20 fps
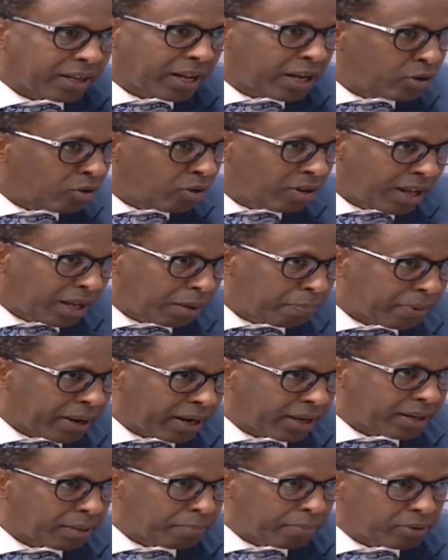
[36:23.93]
I don't like
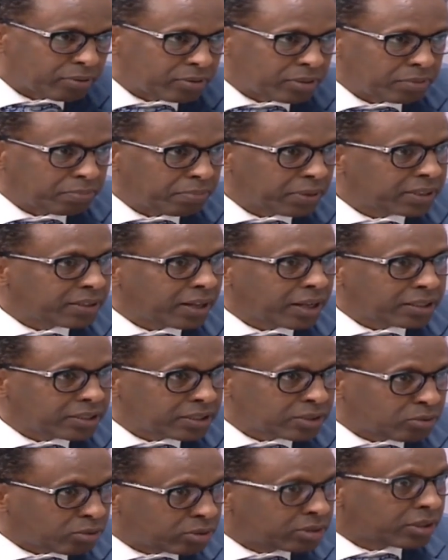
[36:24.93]
bragging about it, but I
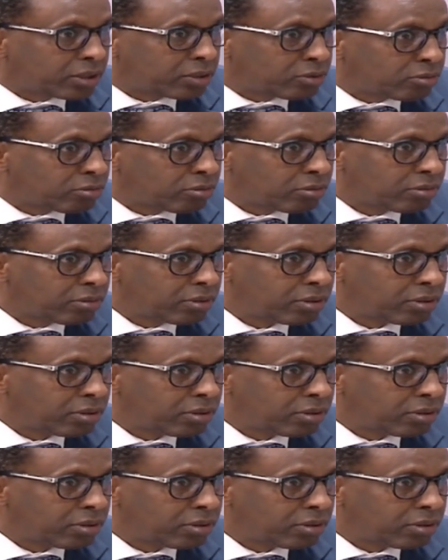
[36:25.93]
just wanted to